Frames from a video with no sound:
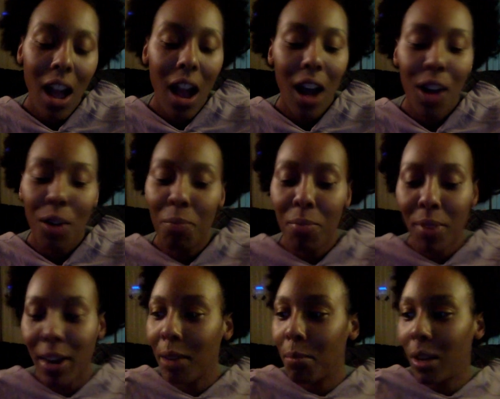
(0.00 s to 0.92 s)
I don't
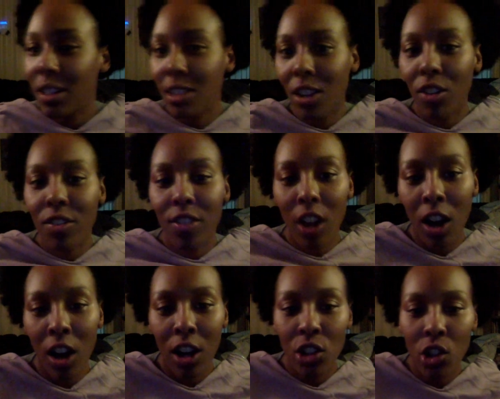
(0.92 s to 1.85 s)
pride myself
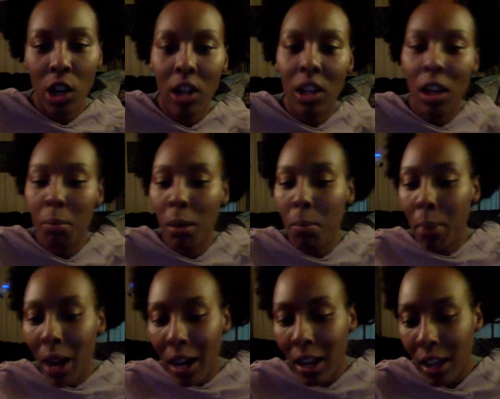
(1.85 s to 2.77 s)
on trying to get my
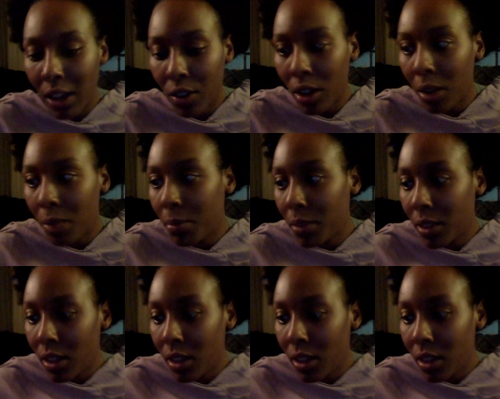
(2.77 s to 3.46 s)
body count up.